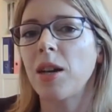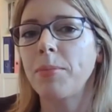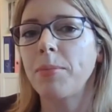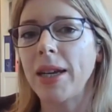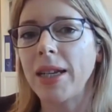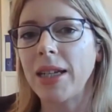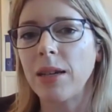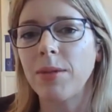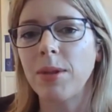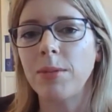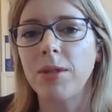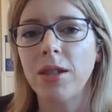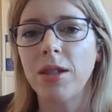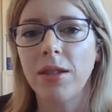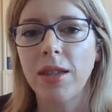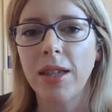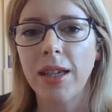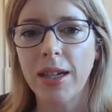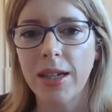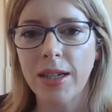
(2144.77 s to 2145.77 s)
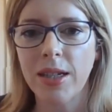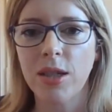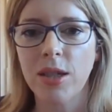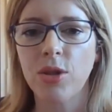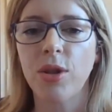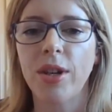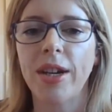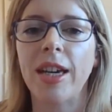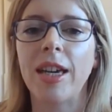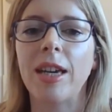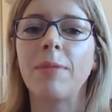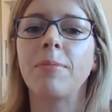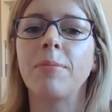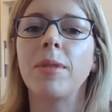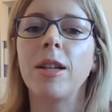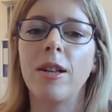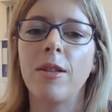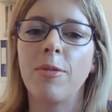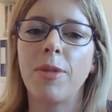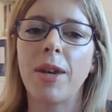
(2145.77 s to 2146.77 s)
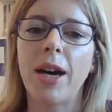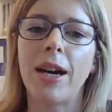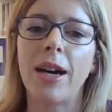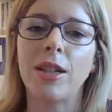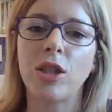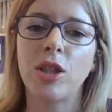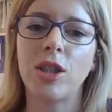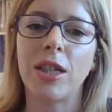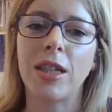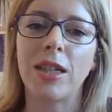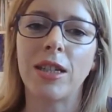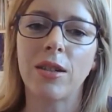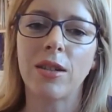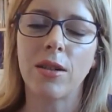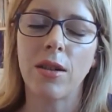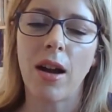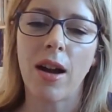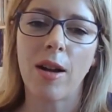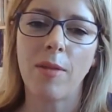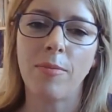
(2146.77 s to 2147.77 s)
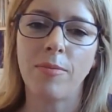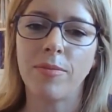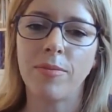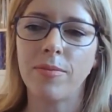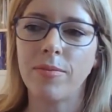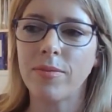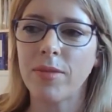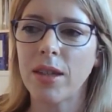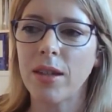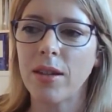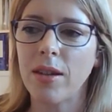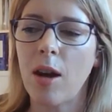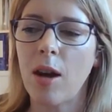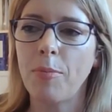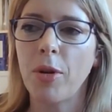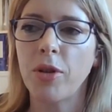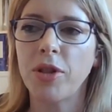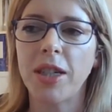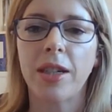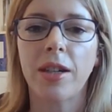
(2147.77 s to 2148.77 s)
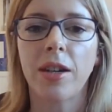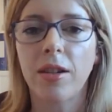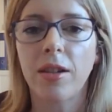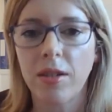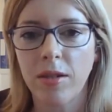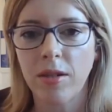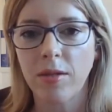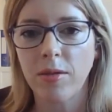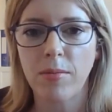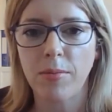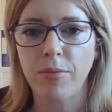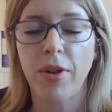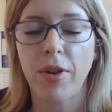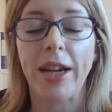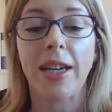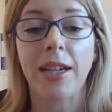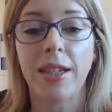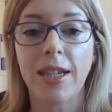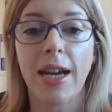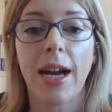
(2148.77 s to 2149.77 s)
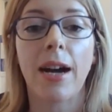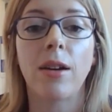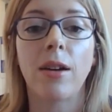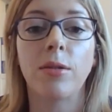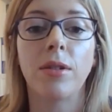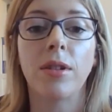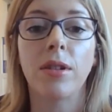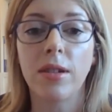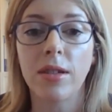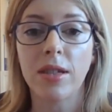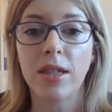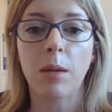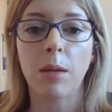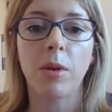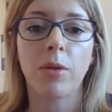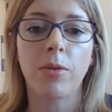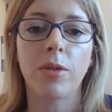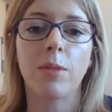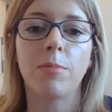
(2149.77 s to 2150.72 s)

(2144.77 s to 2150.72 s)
many of them to the extreme that her body couldn't break down some of the